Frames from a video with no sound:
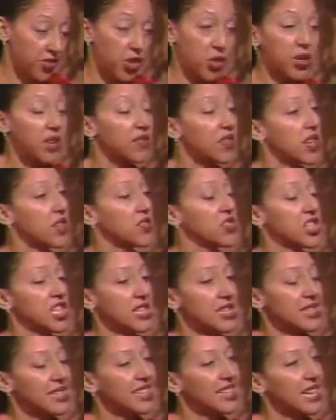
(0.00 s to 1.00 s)
so even if
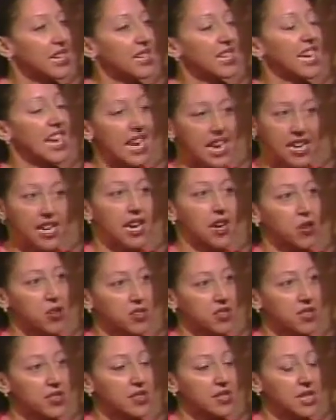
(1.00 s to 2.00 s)
she doesn't get eight hours